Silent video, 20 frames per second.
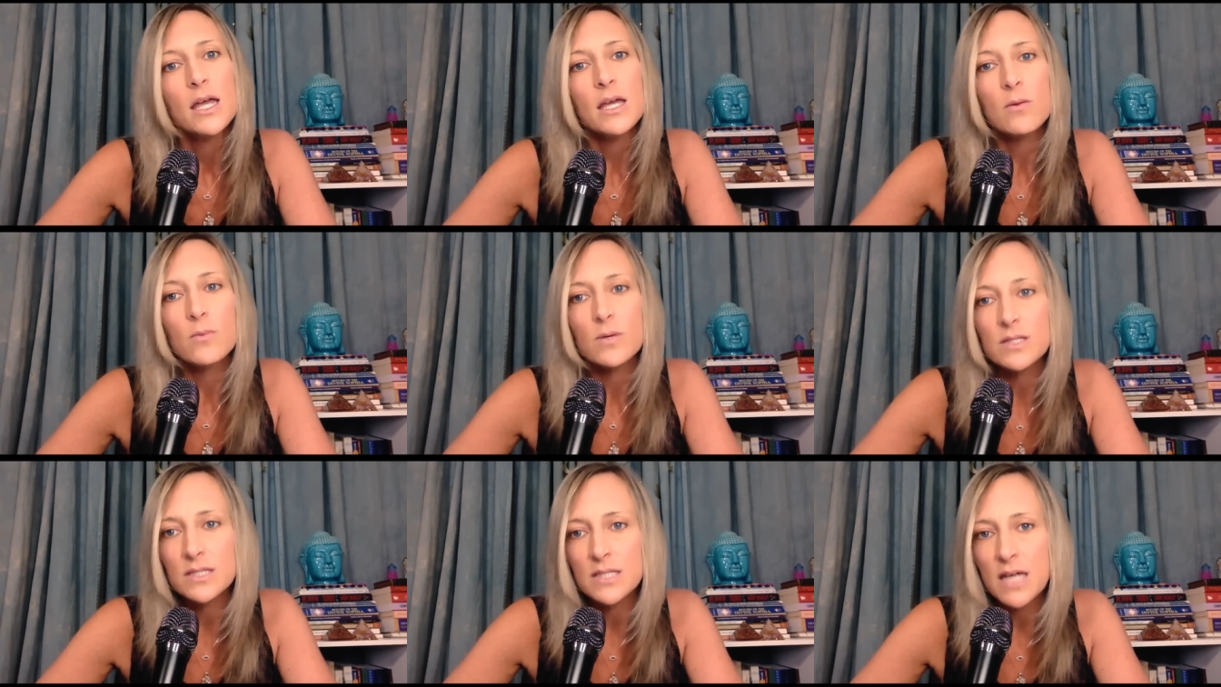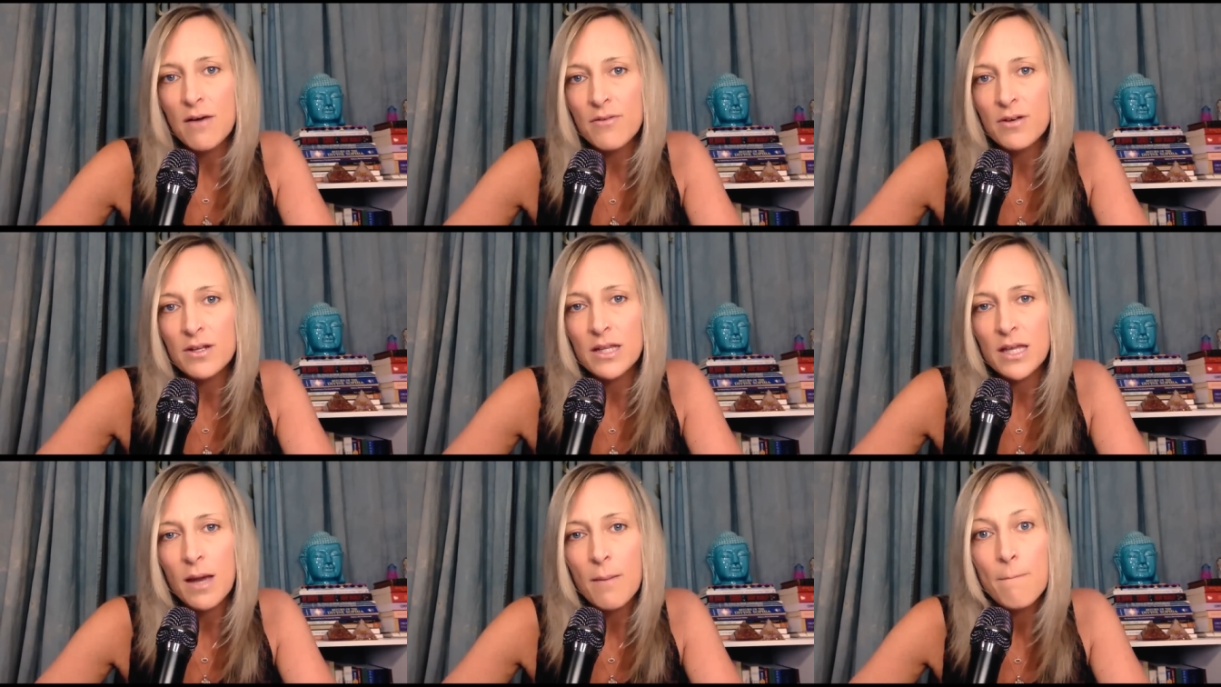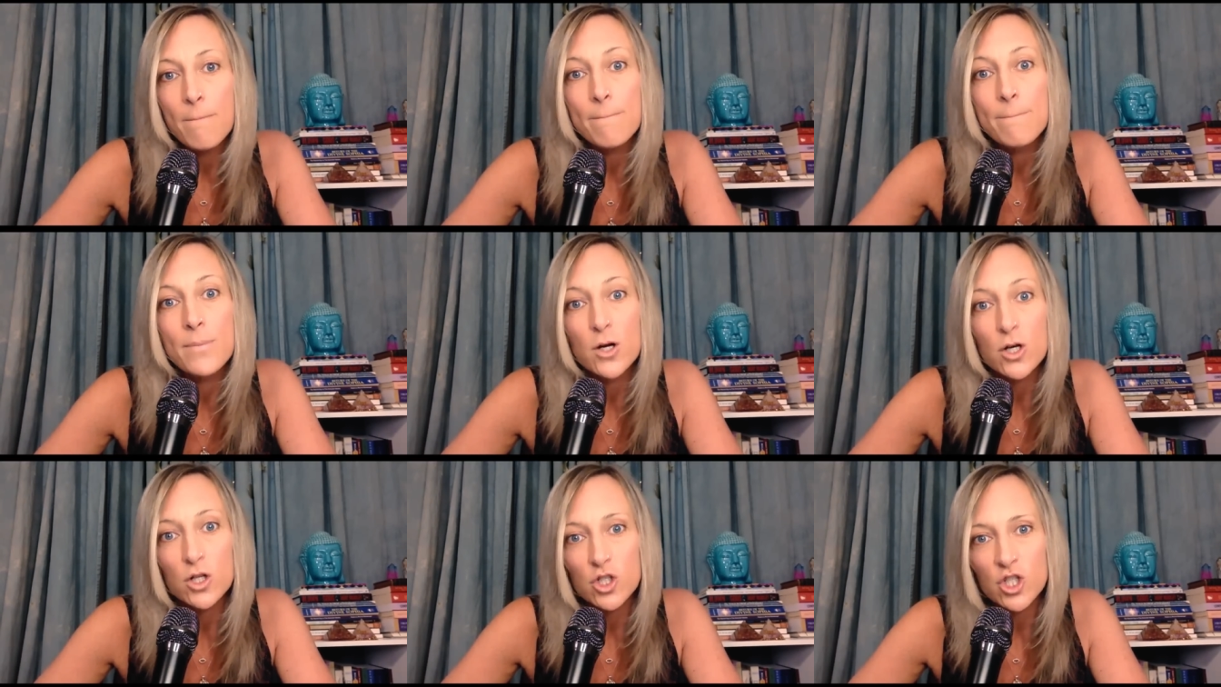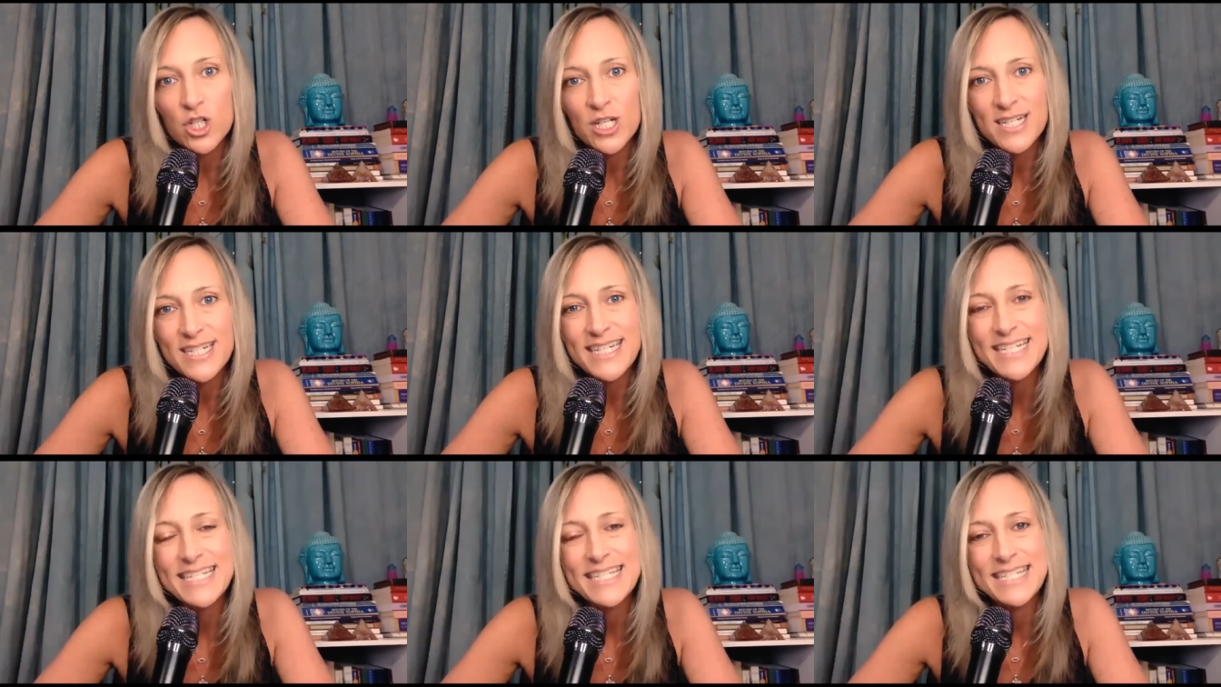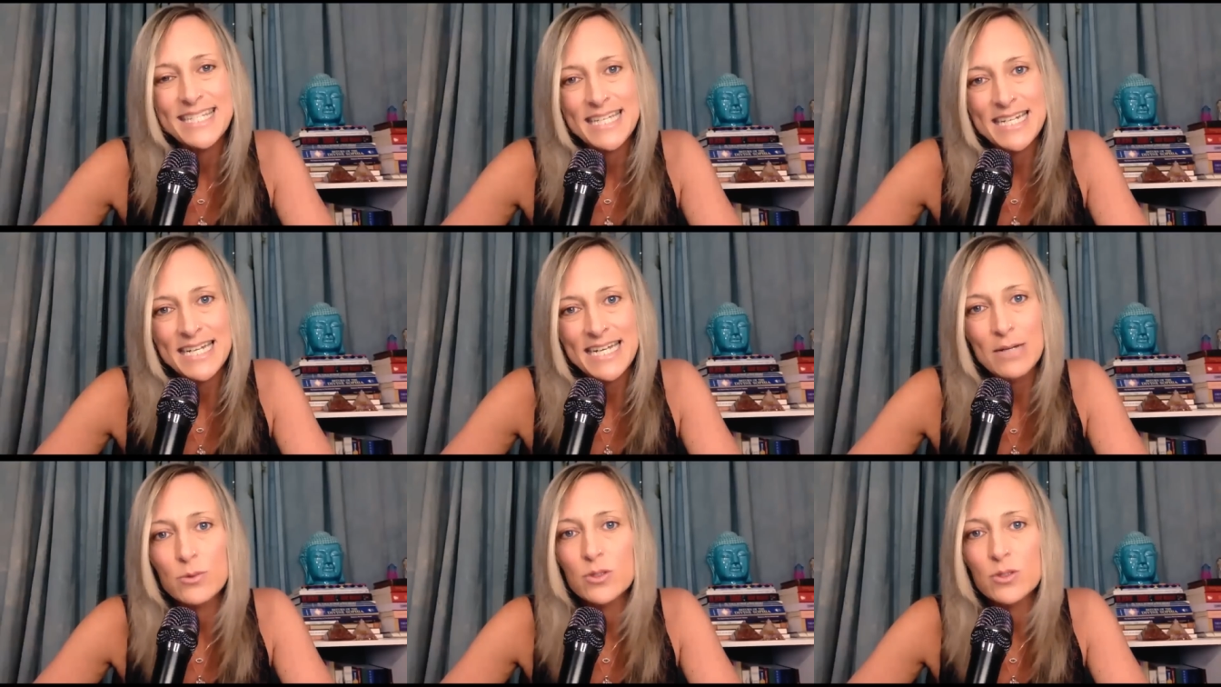it was definitely a merchant city.